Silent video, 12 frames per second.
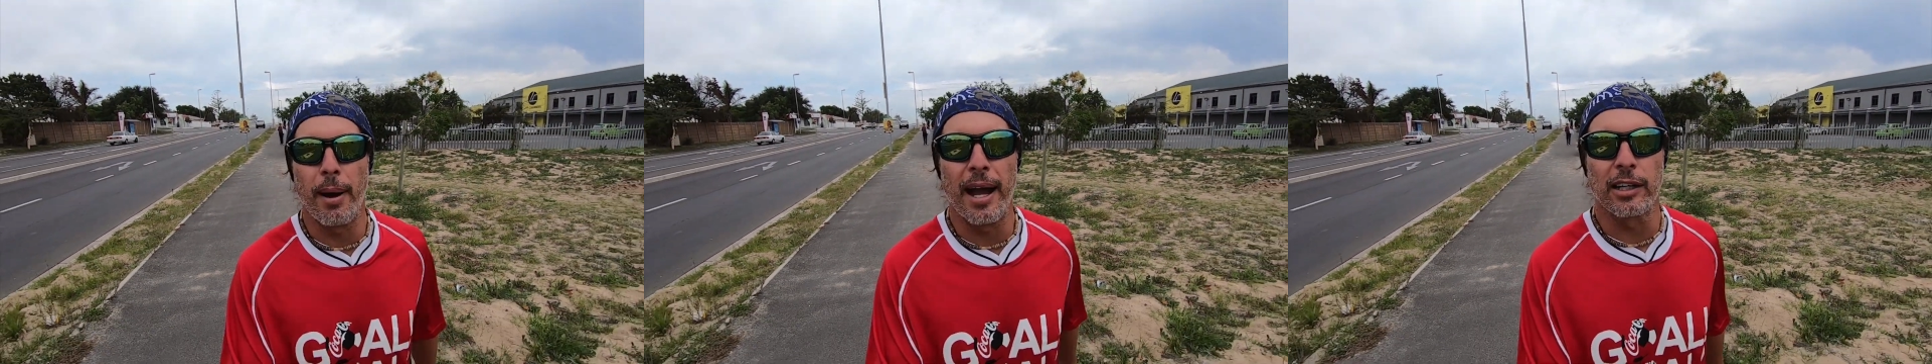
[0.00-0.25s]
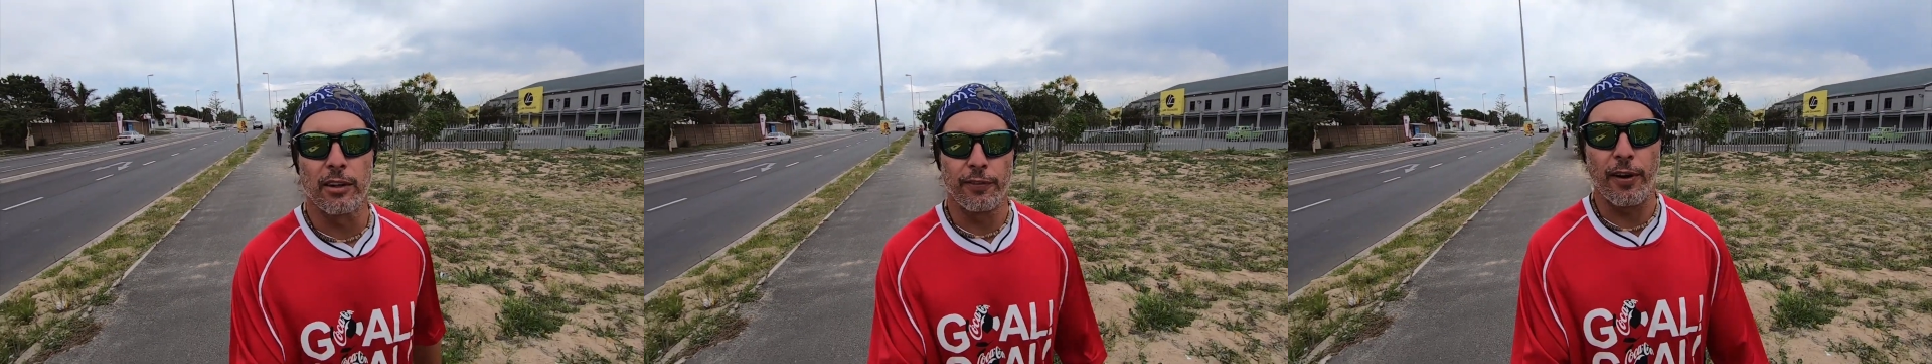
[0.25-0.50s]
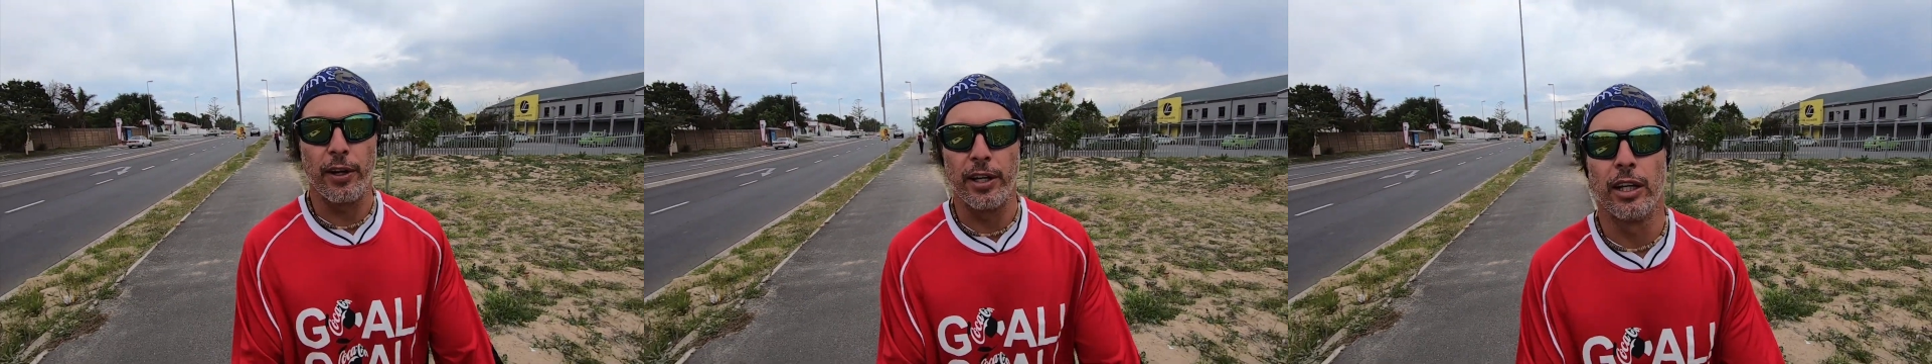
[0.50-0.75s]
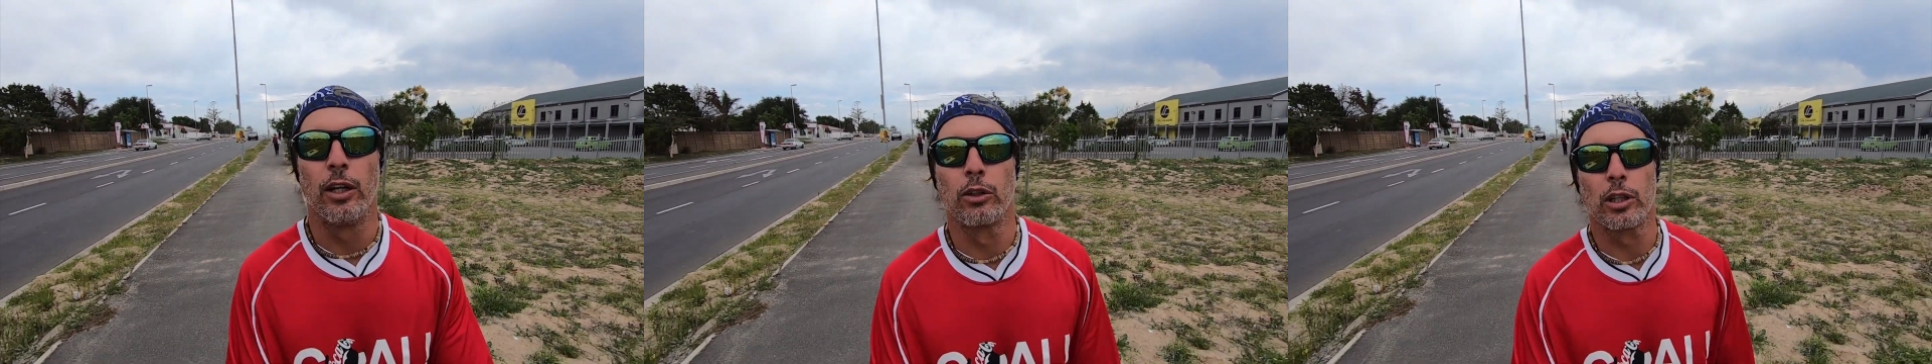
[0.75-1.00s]
microphone
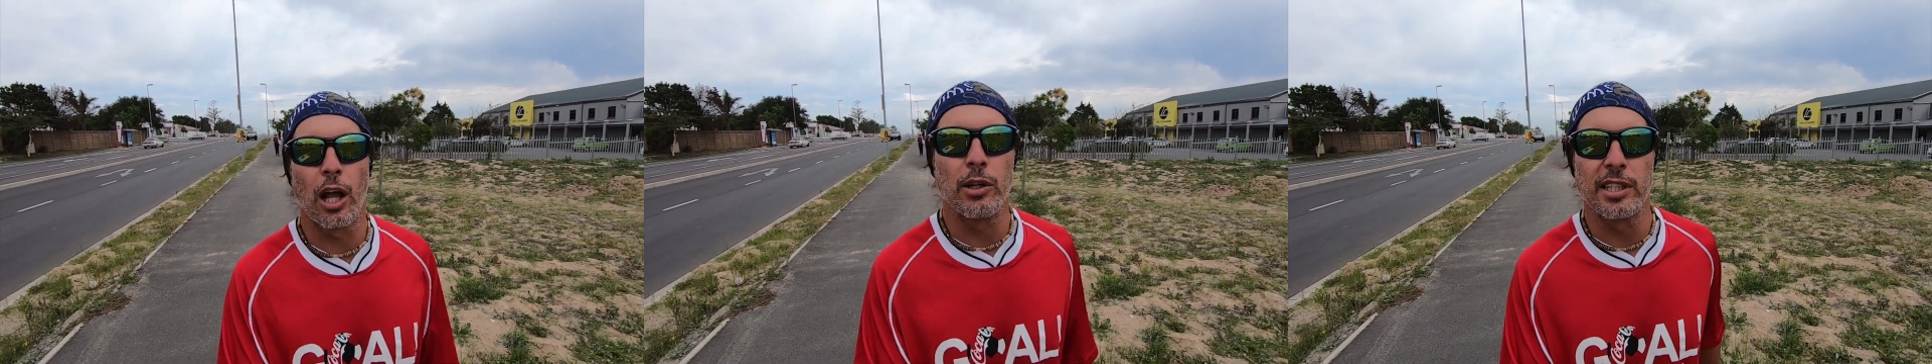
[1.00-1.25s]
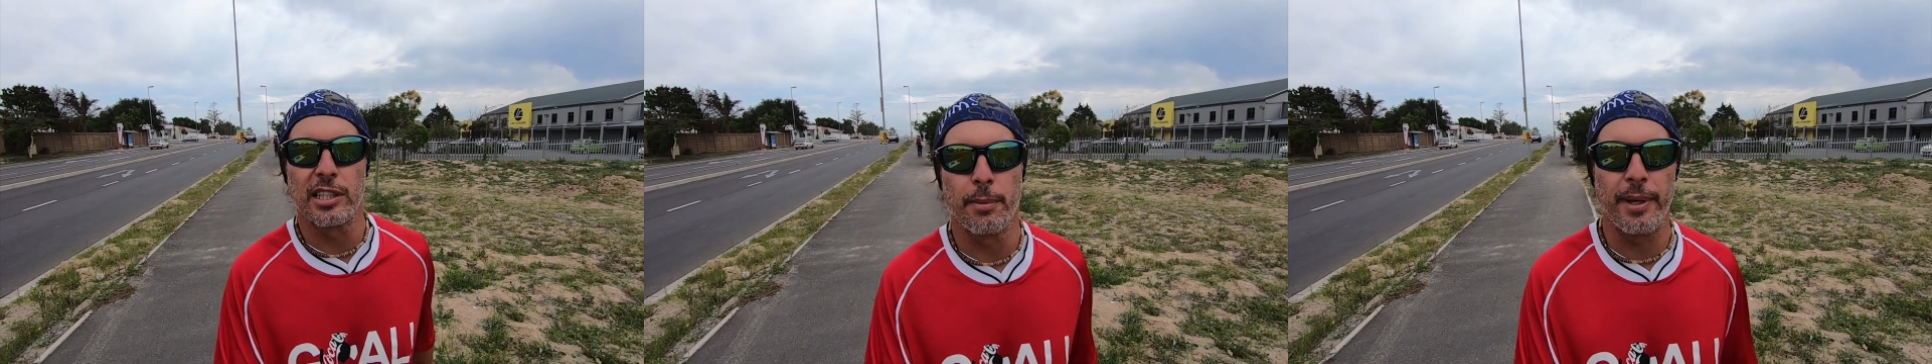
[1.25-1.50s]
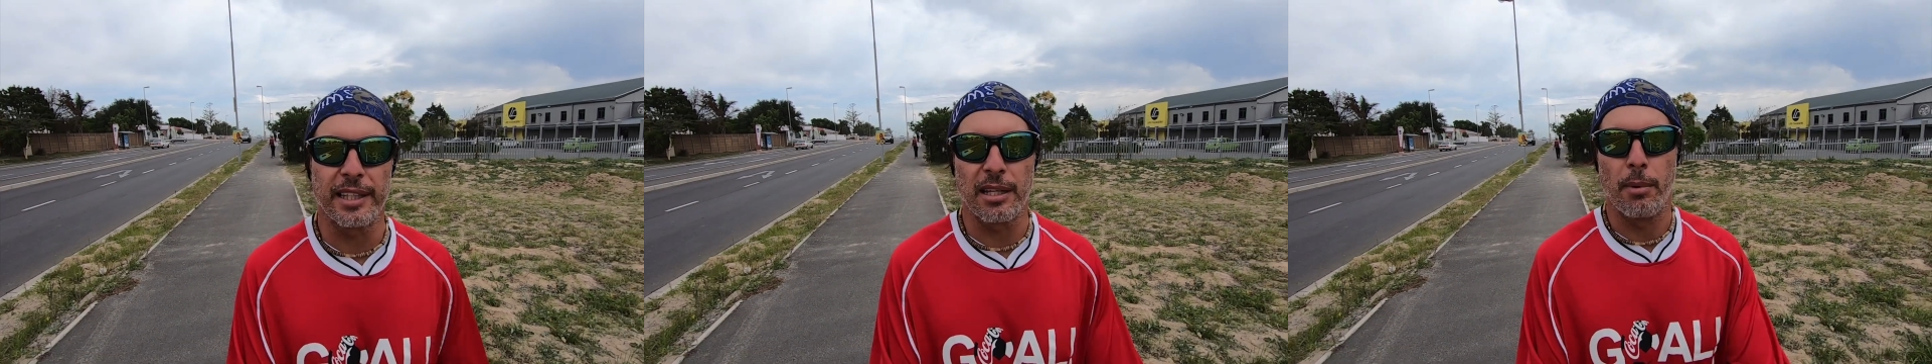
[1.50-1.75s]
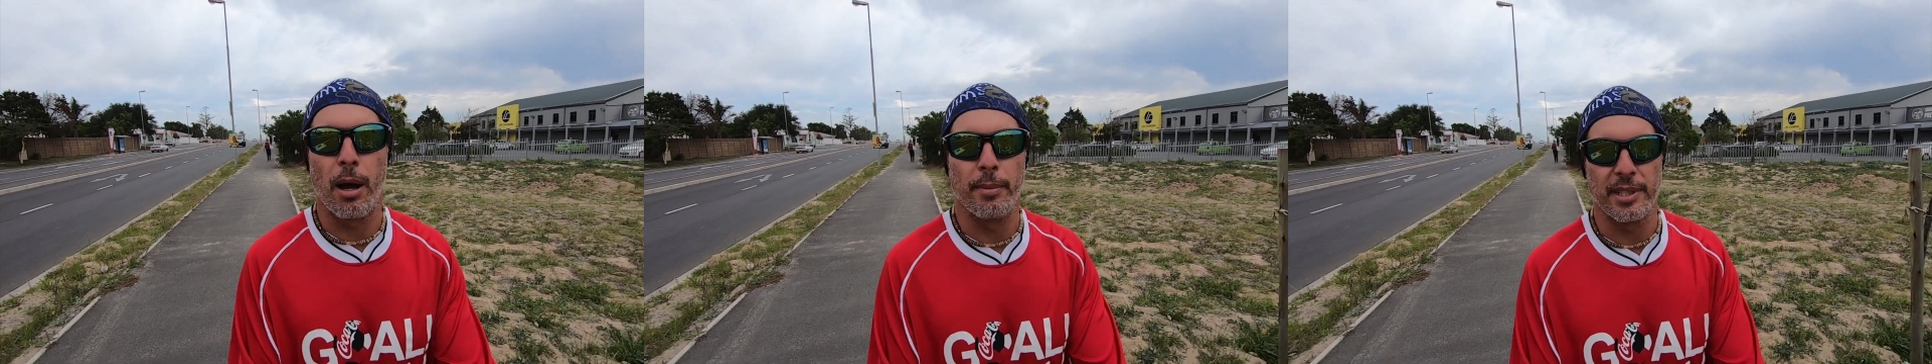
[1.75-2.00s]
a little closer to me at
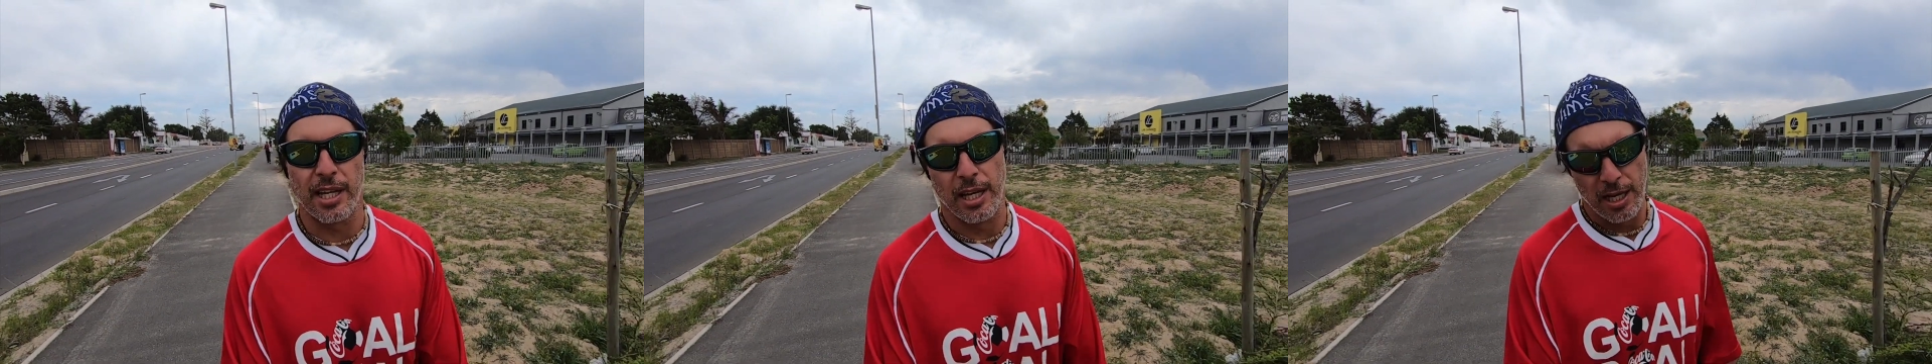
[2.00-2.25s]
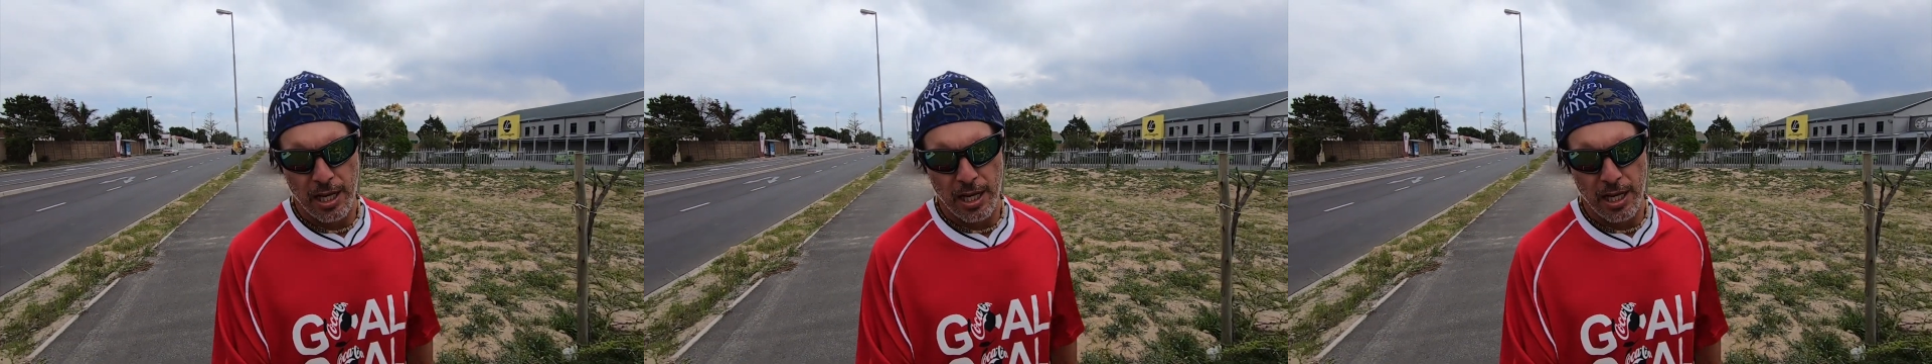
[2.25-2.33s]
the moment.